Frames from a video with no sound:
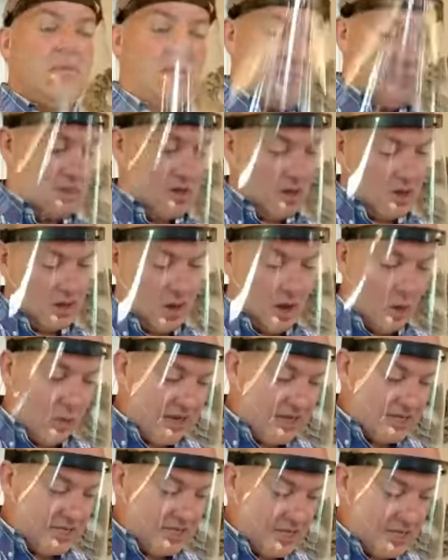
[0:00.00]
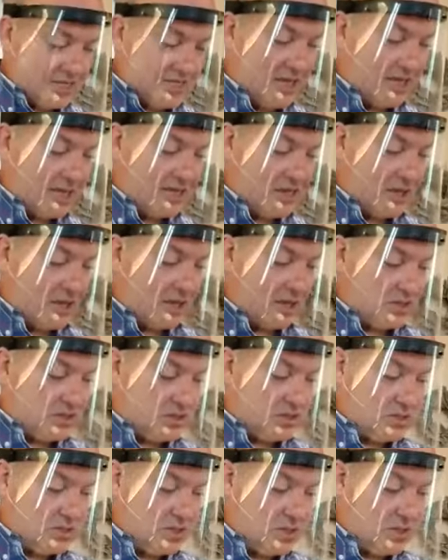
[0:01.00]
Not always easy things,
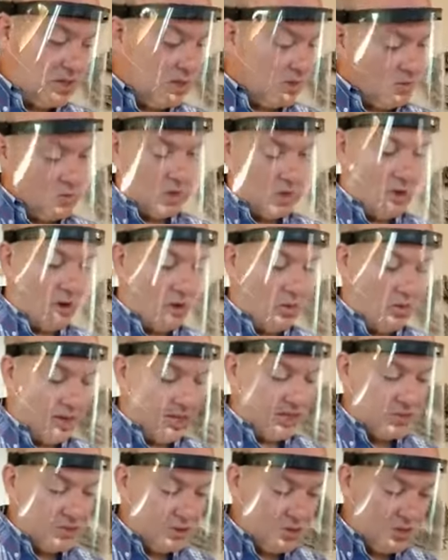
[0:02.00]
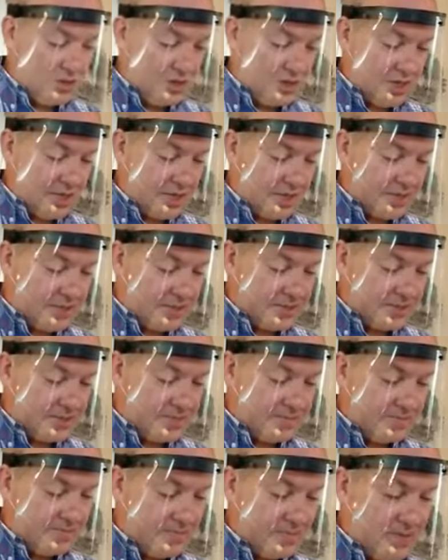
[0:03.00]
but always good things.
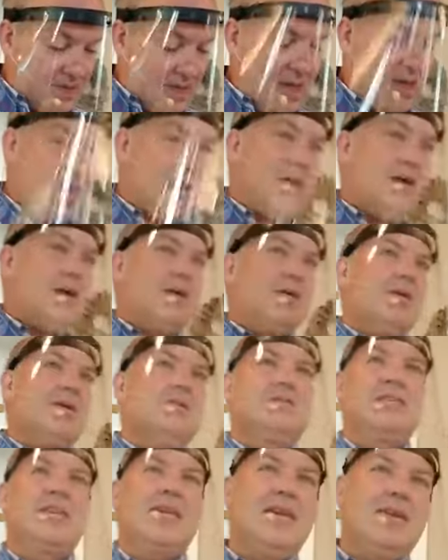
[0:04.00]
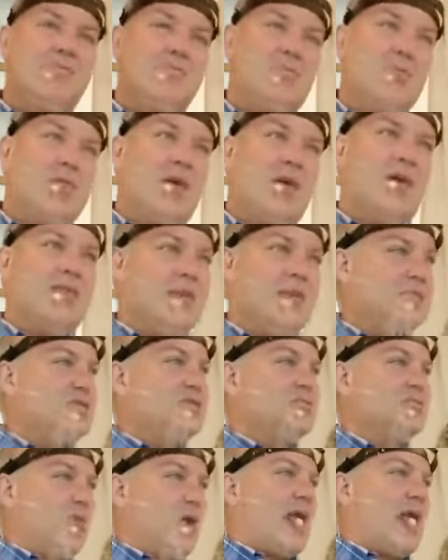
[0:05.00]
You see, this is
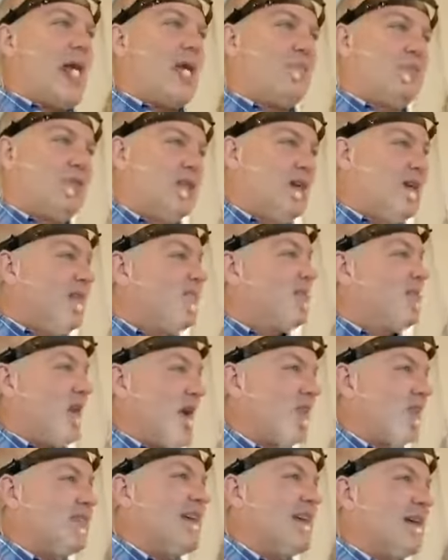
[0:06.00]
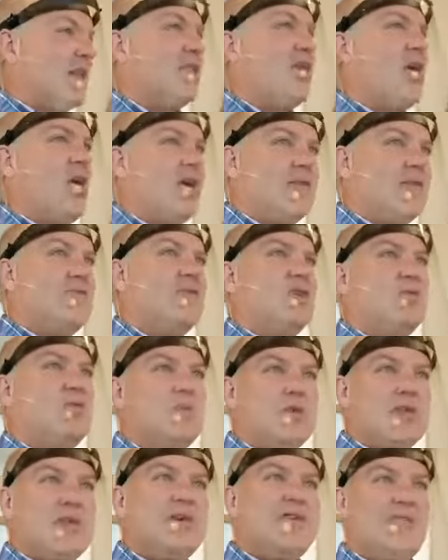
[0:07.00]
what I believe, and I think a lot of you
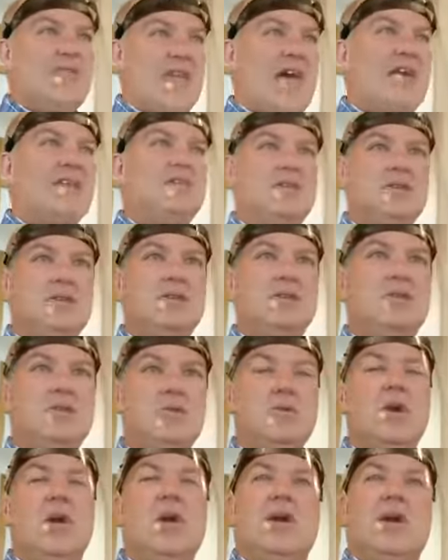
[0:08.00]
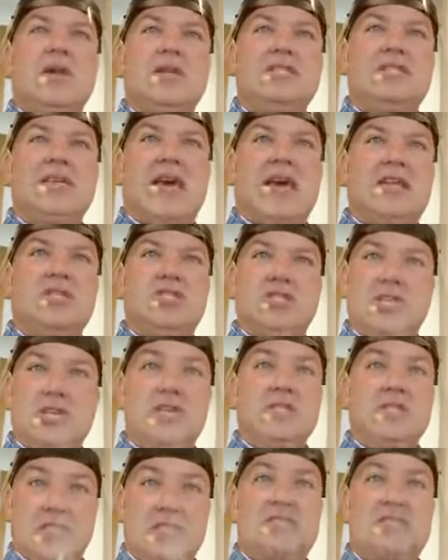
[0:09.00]
believe that too, is that
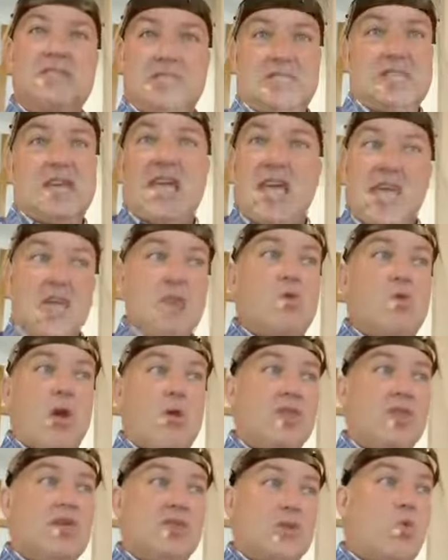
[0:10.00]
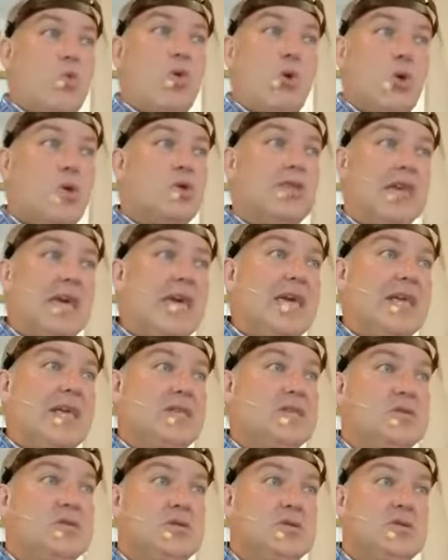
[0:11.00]
Jesus is the hero that the world
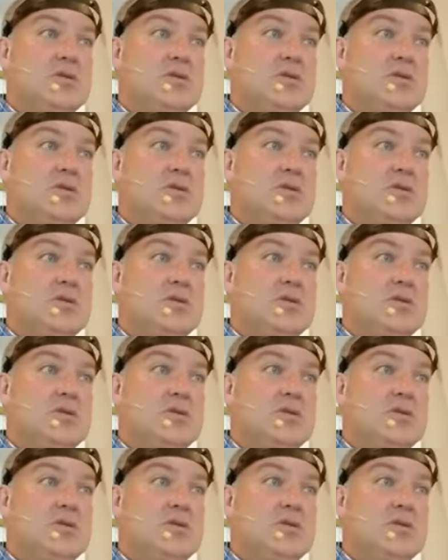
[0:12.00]
needs.